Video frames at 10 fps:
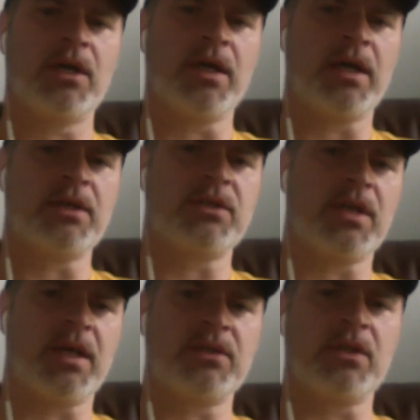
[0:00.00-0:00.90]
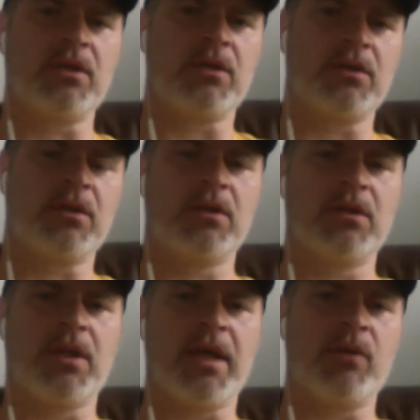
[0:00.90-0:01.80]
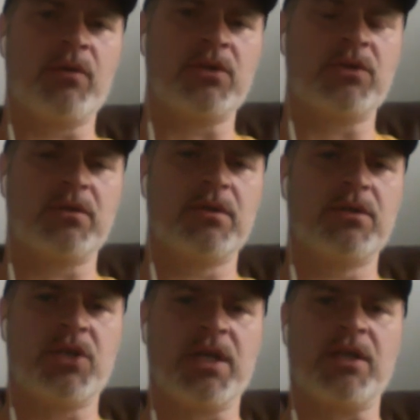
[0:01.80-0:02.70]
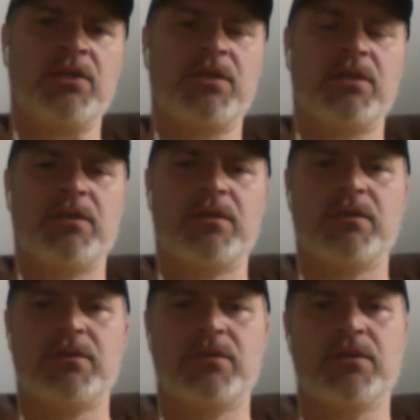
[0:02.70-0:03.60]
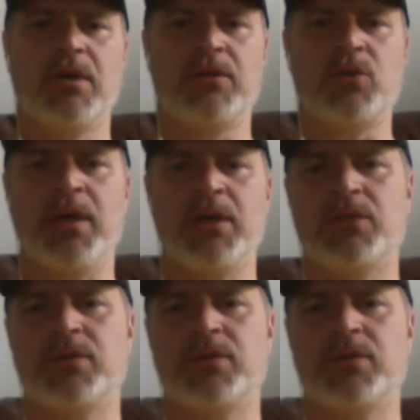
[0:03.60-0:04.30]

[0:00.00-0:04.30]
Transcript: has has the language changed too much?